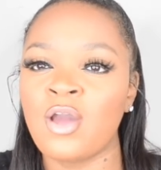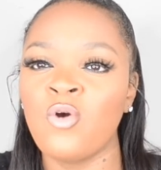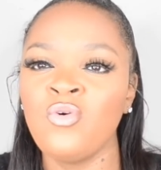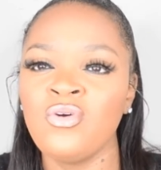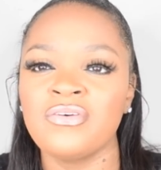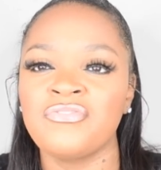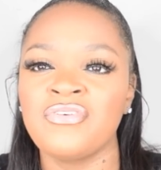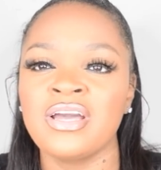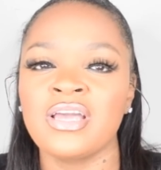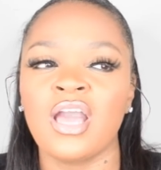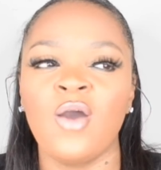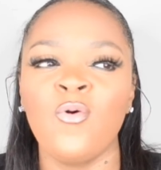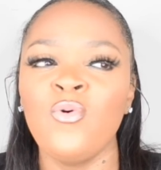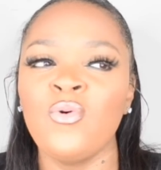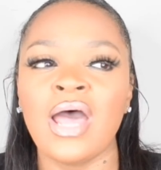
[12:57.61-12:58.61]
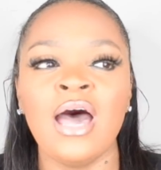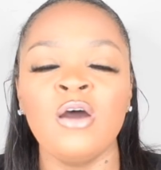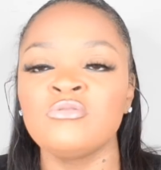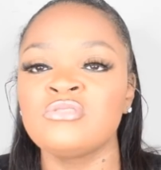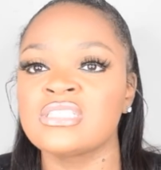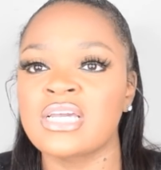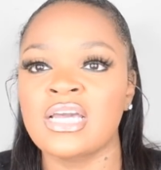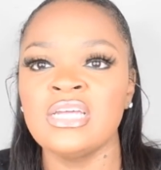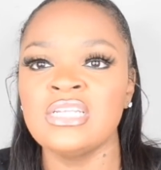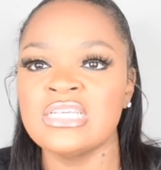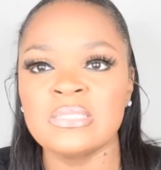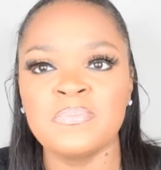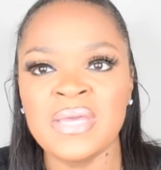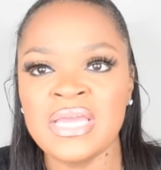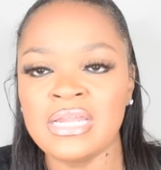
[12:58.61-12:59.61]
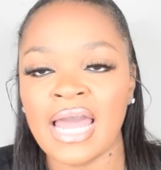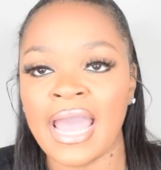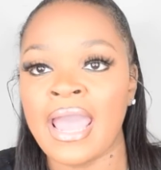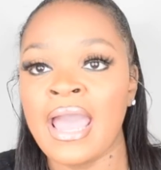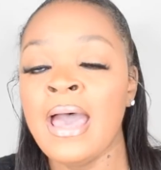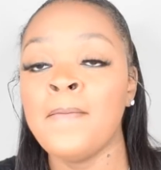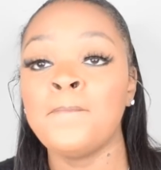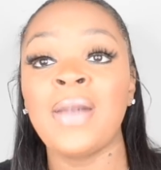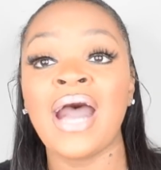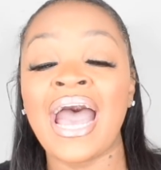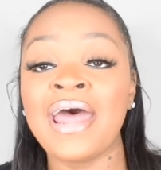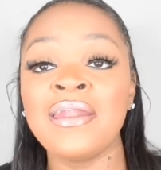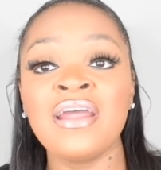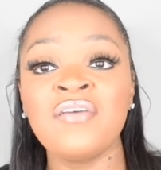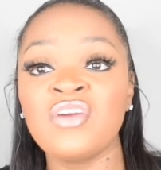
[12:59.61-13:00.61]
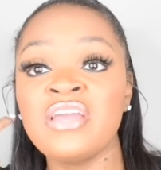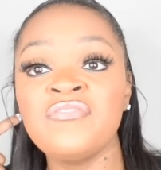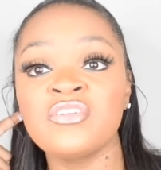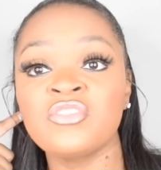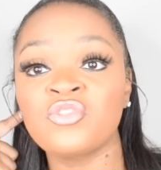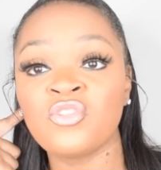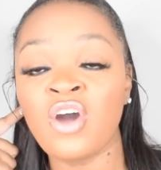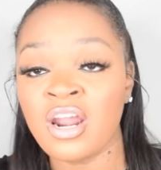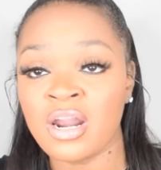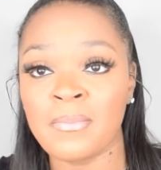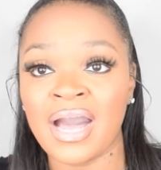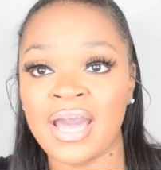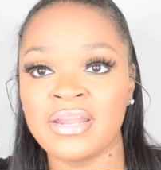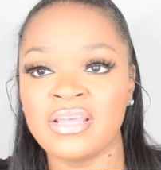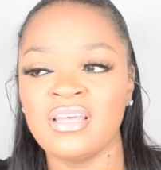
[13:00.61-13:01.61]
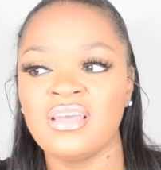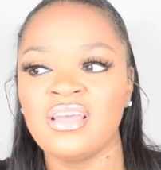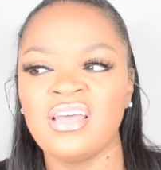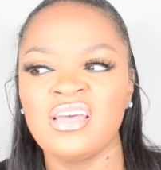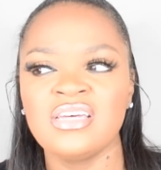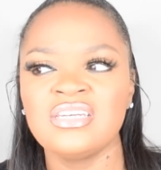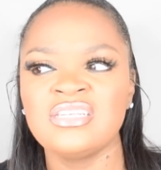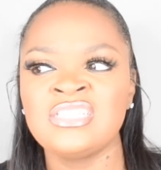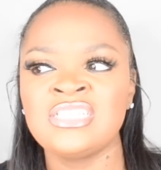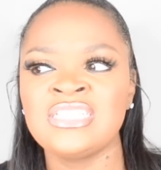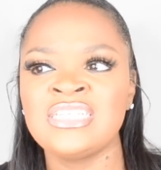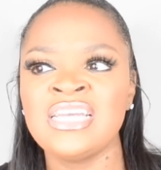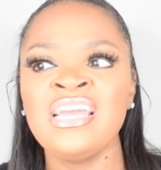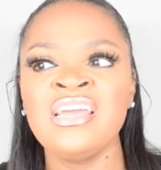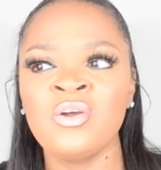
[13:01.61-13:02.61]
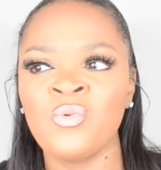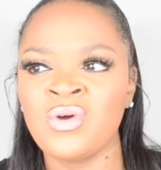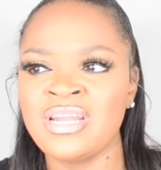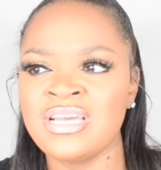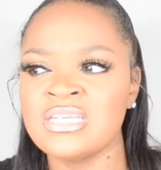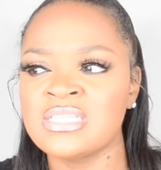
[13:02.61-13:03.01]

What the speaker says: the fuck, who else could this be? Like, but I never even thought about it. She the one that